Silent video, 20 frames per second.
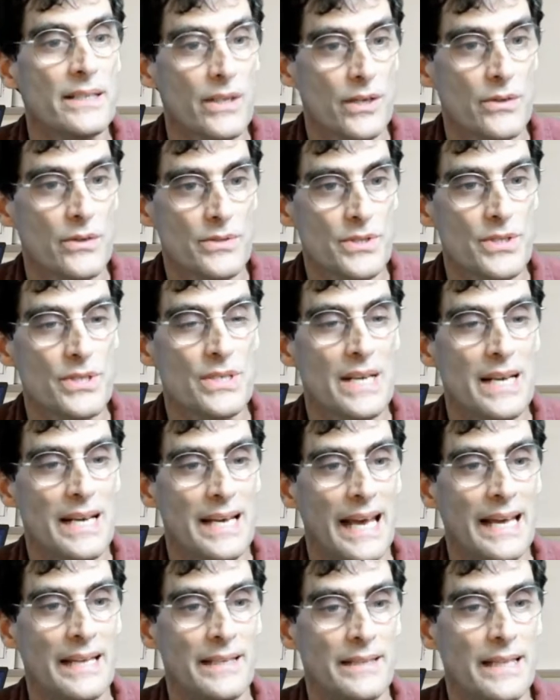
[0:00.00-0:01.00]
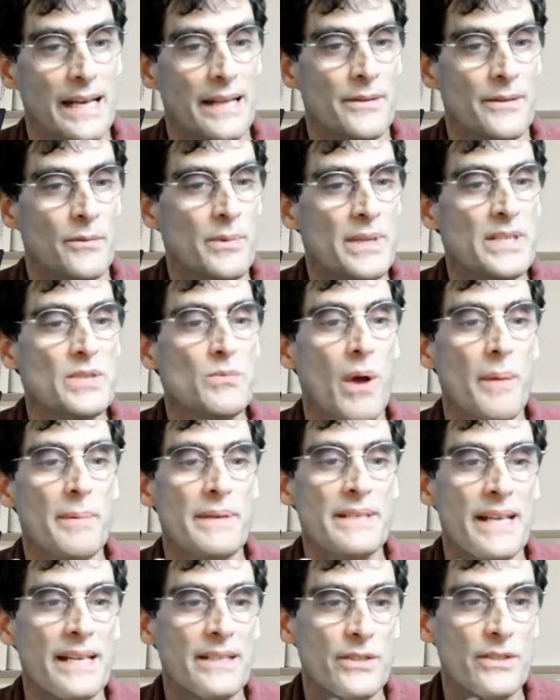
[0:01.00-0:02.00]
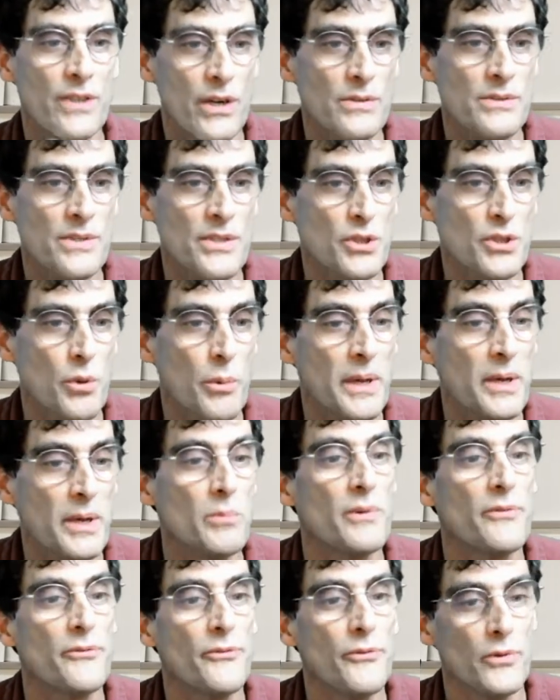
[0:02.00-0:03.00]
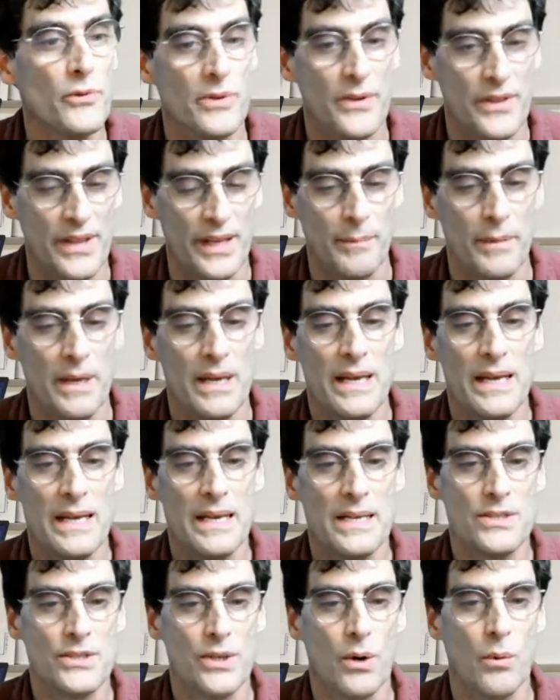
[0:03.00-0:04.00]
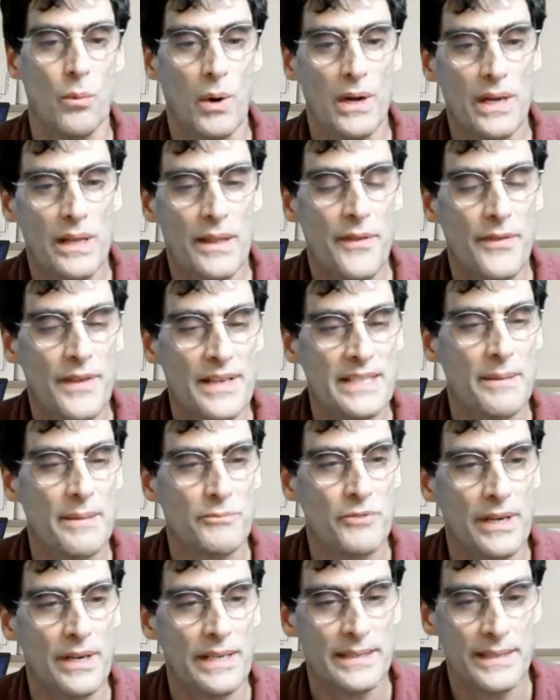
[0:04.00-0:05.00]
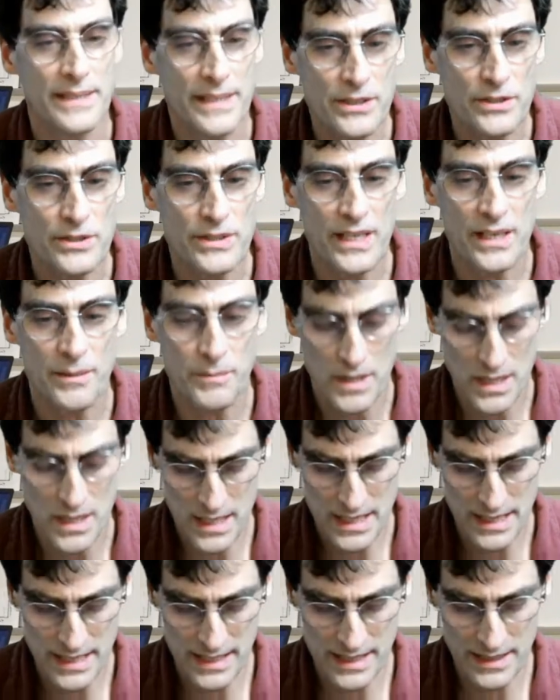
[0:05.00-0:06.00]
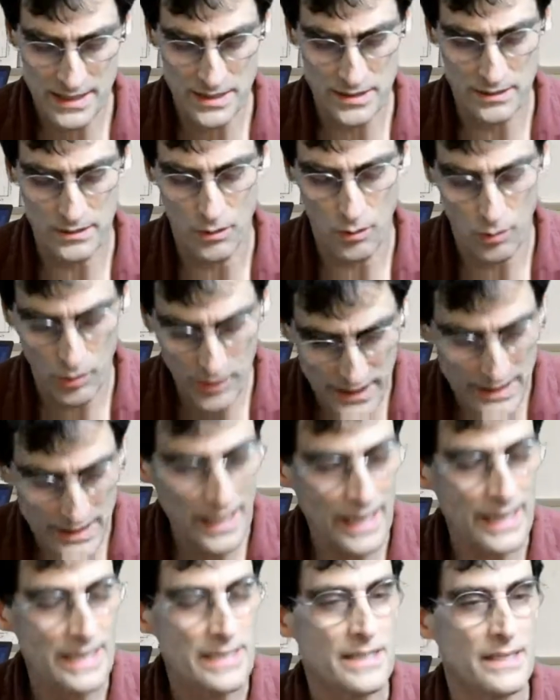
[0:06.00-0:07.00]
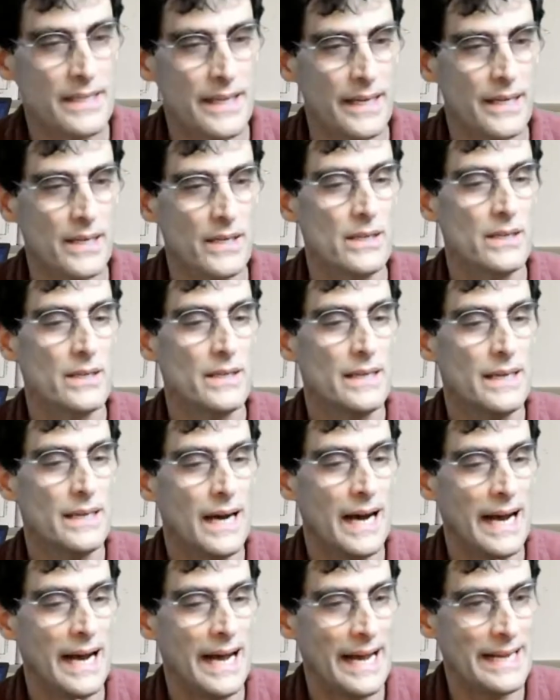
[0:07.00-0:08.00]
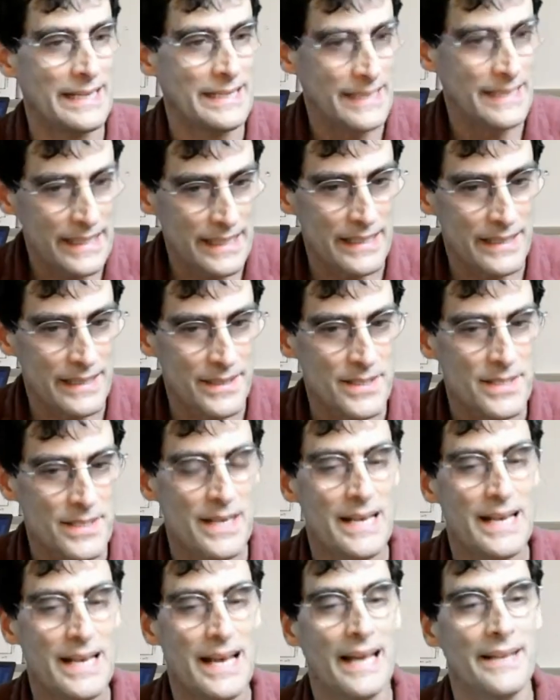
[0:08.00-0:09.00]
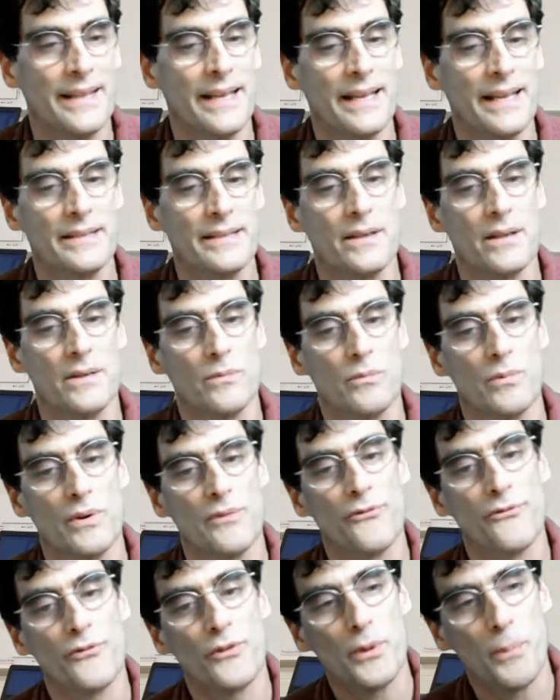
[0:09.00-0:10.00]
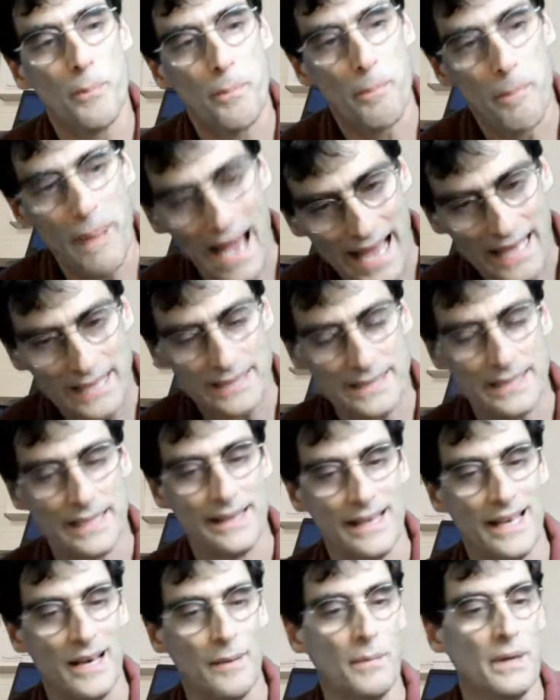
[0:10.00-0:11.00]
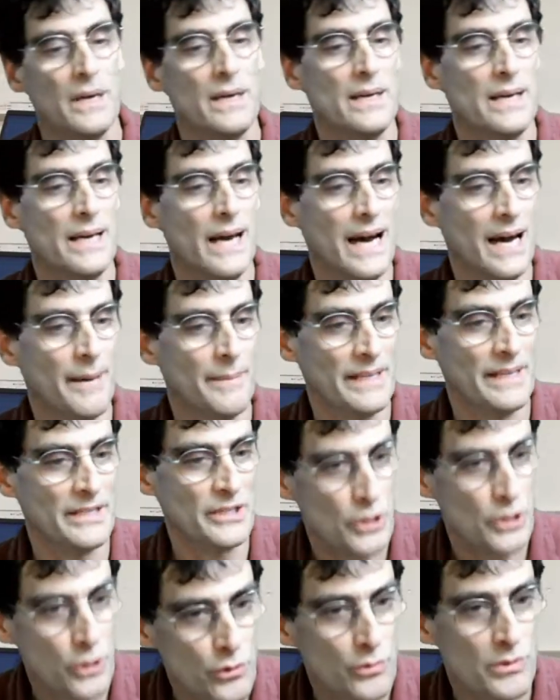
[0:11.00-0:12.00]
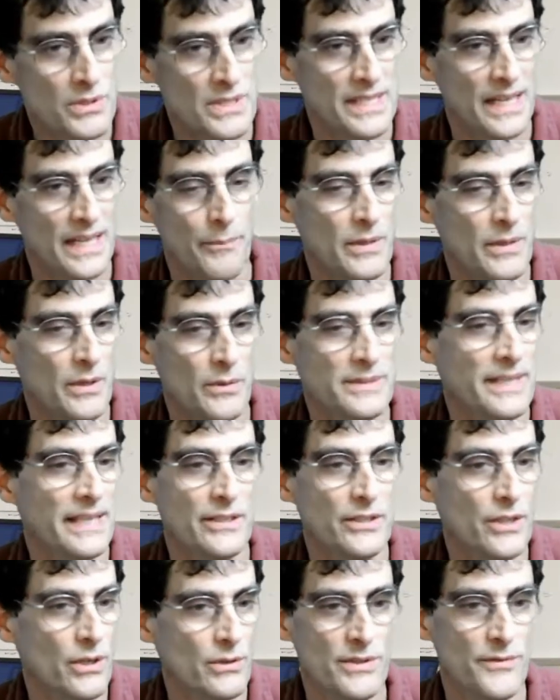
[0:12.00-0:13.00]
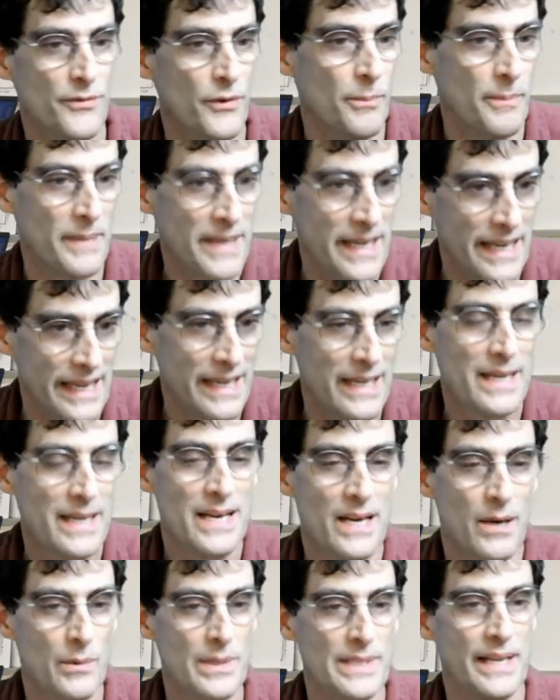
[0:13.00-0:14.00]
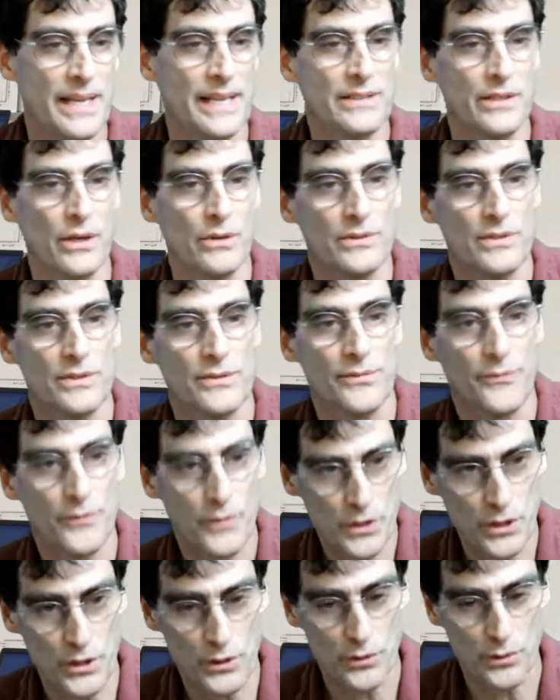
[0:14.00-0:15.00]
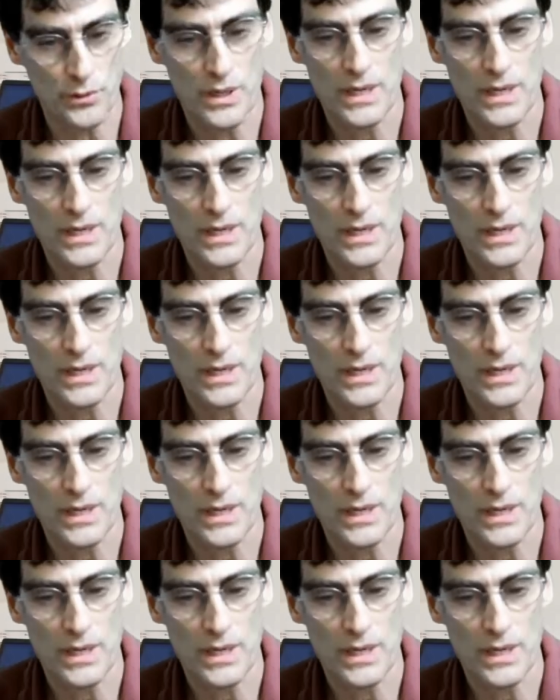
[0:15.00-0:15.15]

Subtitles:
notes, and the reason why we take notes is so we can refer to them. So one of the things I'm trying to teach them is to organize their ideas and then refer back to them and use them. We don't take notes for me, we take notes for you.